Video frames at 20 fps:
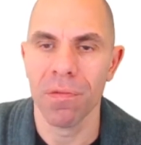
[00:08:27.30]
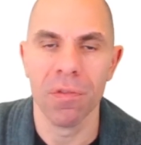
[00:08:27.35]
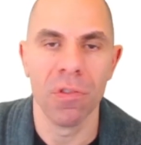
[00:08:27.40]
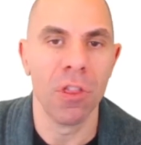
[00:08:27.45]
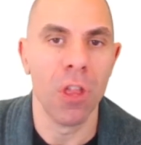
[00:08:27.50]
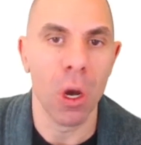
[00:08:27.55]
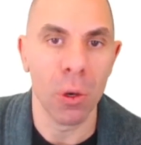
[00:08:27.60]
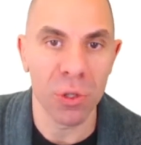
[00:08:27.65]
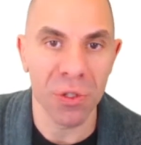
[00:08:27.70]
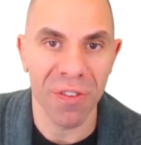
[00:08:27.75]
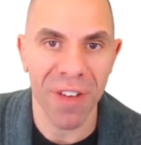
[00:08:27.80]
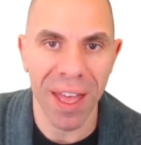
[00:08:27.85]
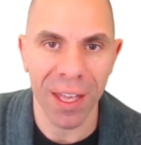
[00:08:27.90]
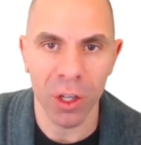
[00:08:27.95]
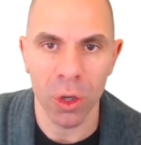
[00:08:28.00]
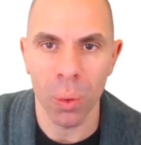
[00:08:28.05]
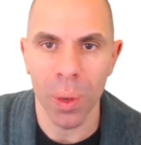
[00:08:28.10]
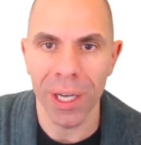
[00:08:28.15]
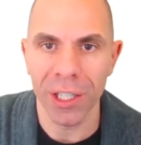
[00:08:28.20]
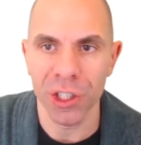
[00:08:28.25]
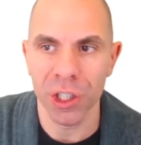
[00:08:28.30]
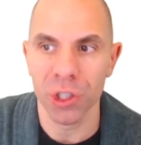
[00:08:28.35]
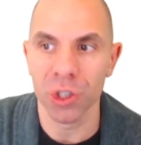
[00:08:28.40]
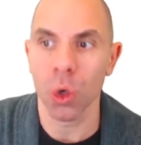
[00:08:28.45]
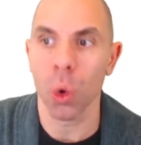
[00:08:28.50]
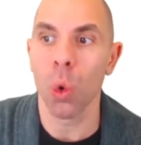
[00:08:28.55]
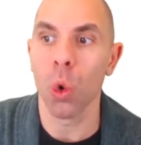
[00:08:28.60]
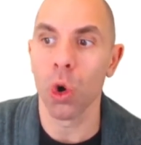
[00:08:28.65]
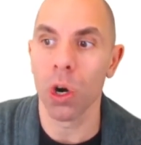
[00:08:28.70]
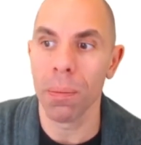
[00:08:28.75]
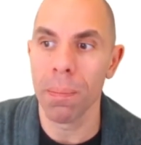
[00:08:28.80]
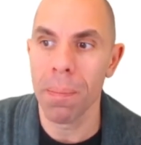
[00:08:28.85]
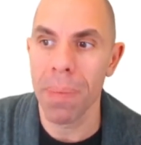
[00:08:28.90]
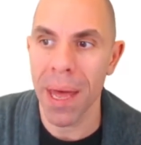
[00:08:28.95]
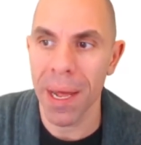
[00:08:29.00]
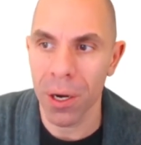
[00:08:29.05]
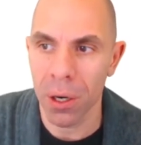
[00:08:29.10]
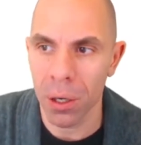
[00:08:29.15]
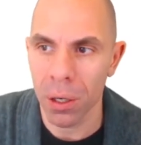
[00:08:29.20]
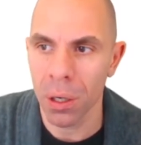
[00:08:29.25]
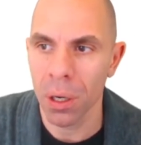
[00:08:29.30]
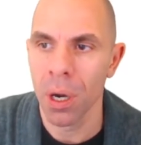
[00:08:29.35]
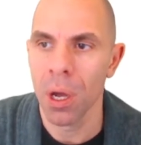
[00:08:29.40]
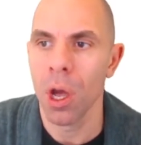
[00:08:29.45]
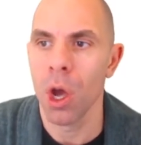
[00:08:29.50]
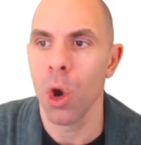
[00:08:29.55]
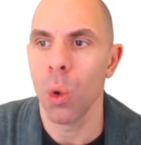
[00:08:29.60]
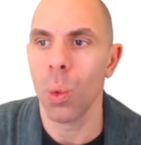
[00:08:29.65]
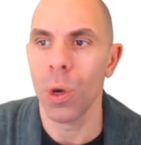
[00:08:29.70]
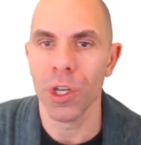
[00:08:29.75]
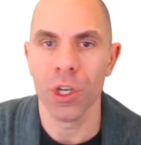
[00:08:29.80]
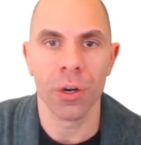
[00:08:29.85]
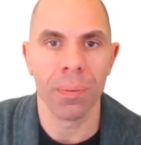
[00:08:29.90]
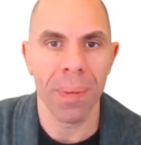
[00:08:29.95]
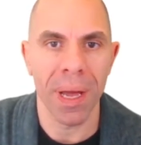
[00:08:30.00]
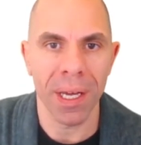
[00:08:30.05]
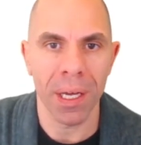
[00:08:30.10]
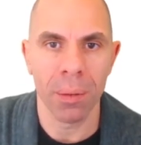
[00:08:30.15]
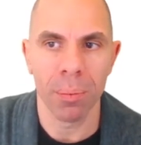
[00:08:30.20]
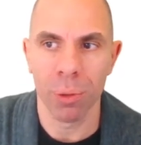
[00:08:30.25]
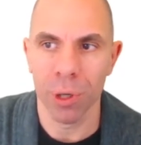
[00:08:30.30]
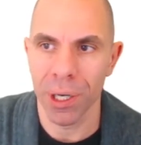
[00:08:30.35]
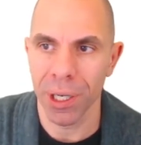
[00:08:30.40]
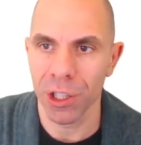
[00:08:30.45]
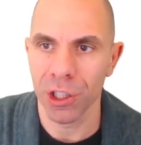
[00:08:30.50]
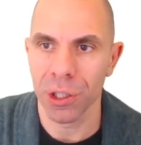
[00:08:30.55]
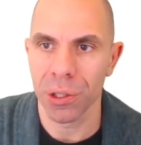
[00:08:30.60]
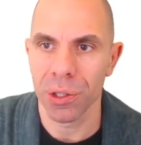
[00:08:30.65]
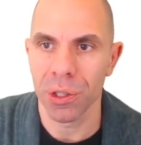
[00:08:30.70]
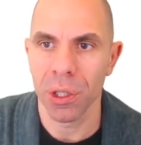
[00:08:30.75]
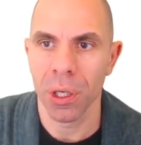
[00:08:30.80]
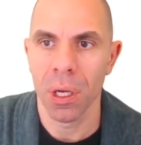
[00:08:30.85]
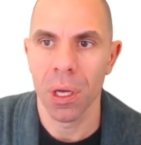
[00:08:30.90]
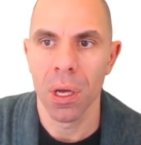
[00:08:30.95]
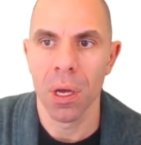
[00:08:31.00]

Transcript: those valuations or better when you're making predictions.